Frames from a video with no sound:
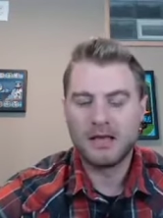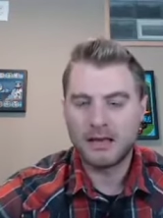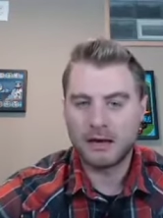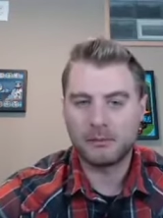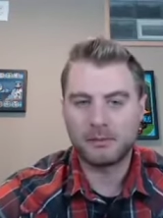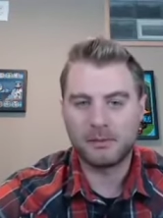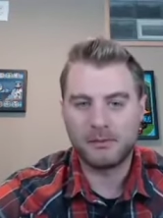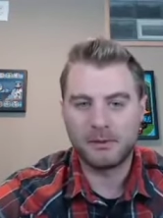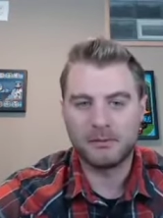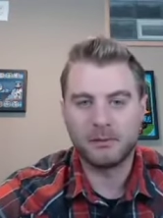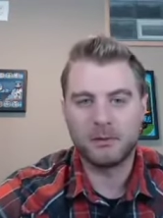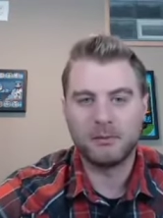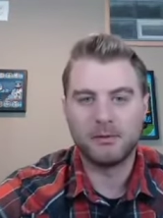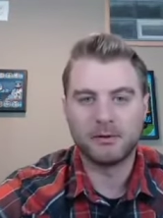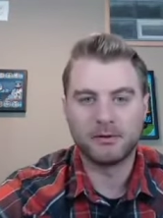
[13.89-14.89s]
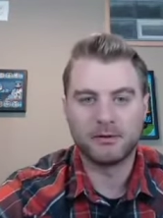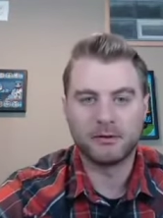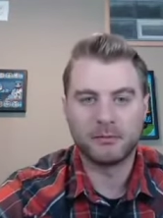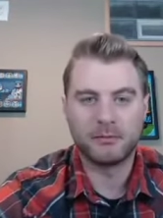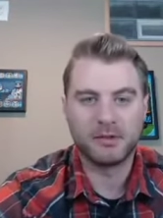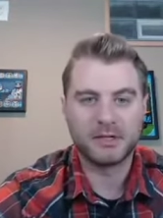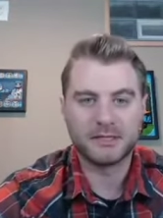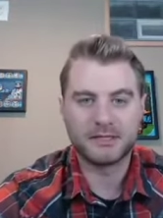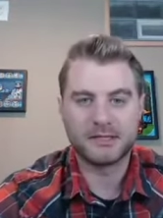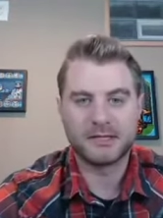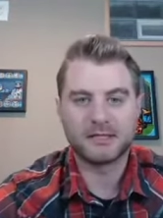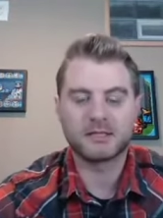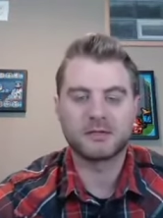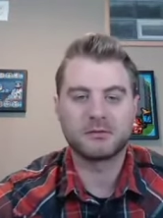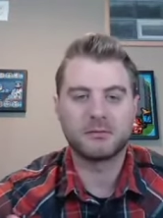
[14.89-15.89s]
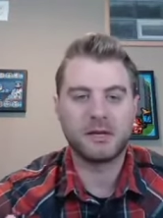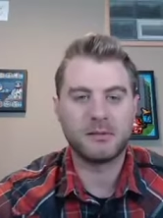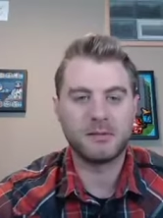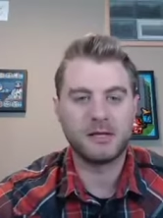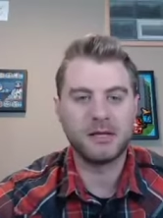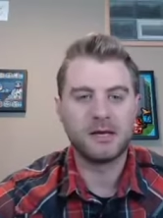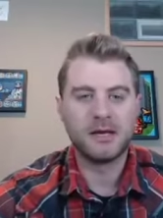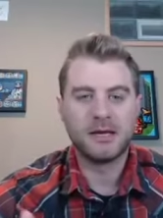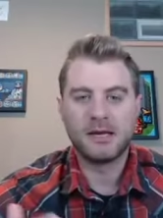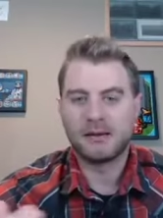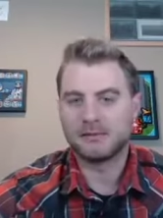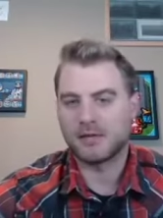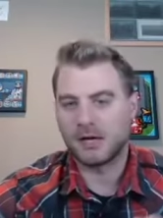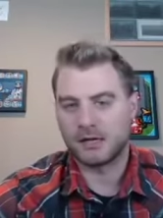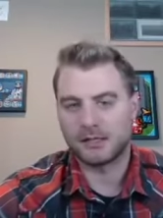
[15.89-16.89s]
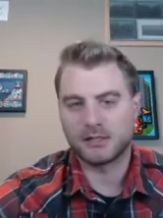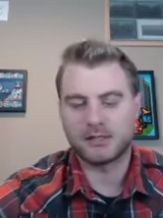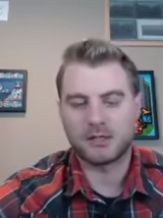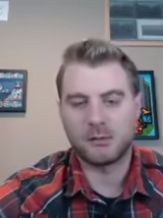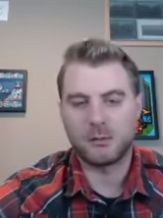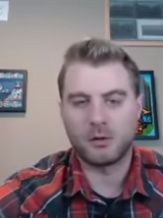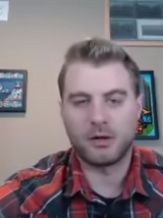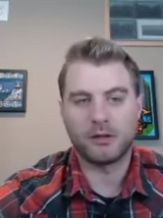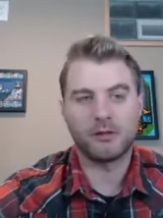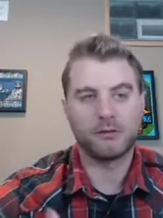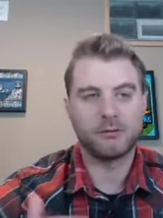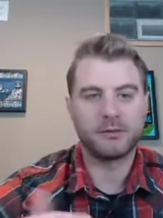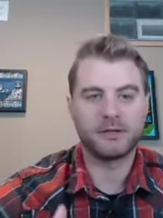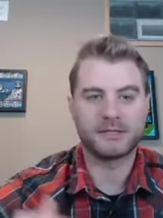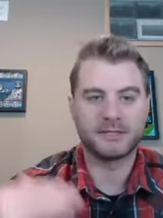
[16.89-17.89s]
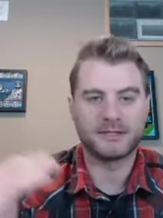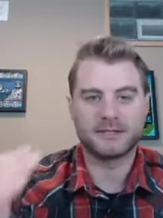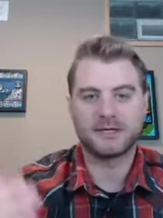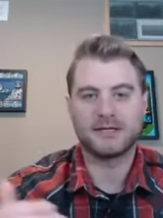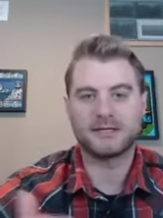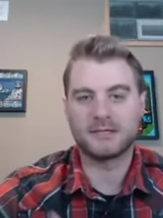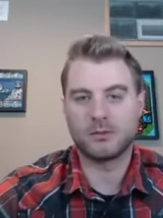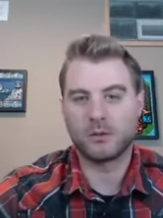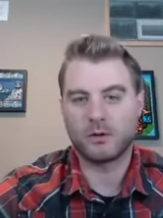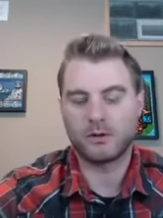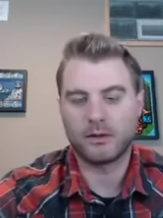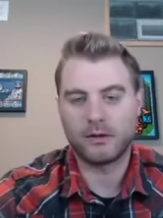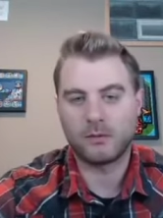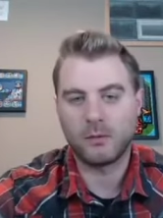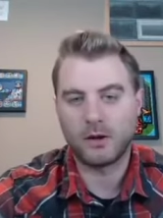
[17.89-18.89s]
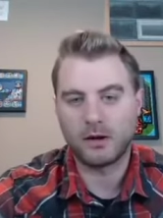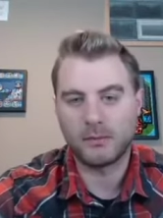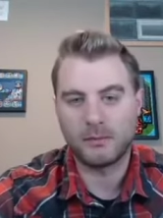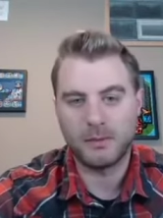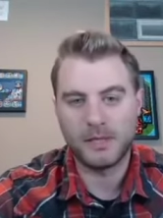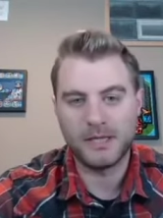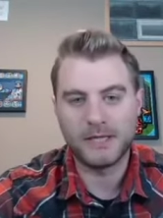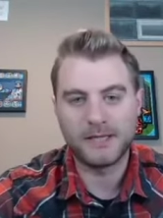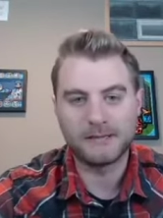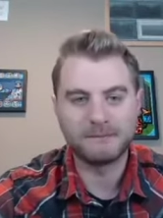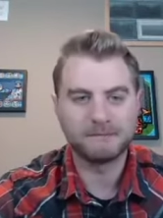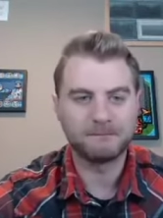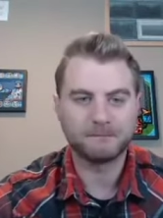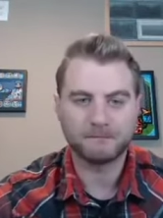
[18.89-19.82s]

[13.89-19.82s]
helping people build their business, or maybe I'm talking to someone and their business isn't where they want to be,